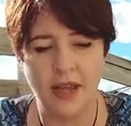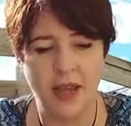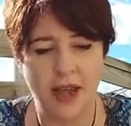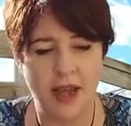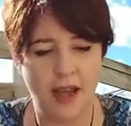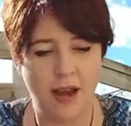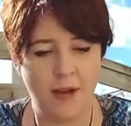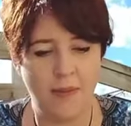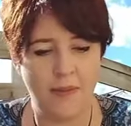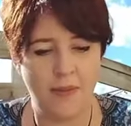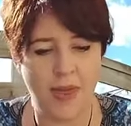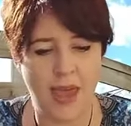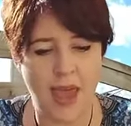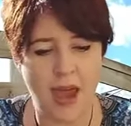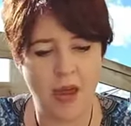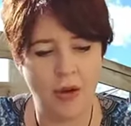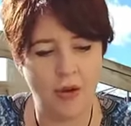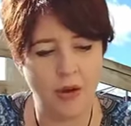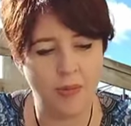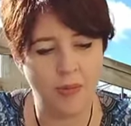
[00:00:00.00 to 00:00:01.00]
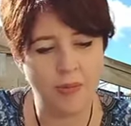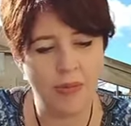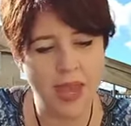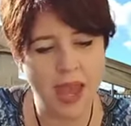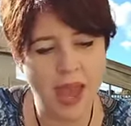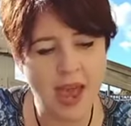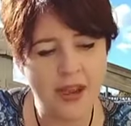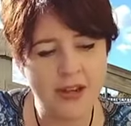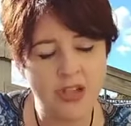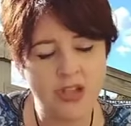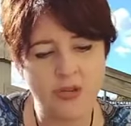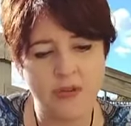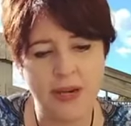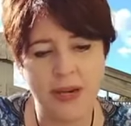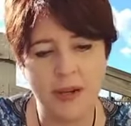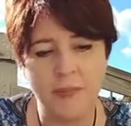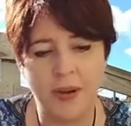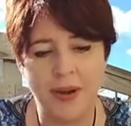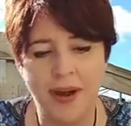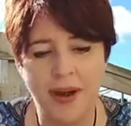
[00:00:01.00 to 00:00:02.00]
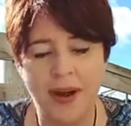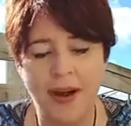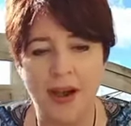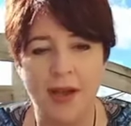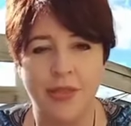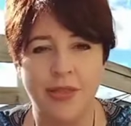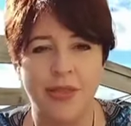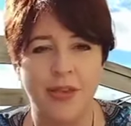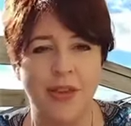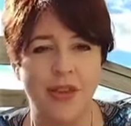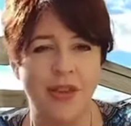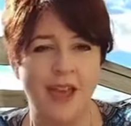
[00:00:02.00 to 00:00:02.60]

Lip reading: our meandering path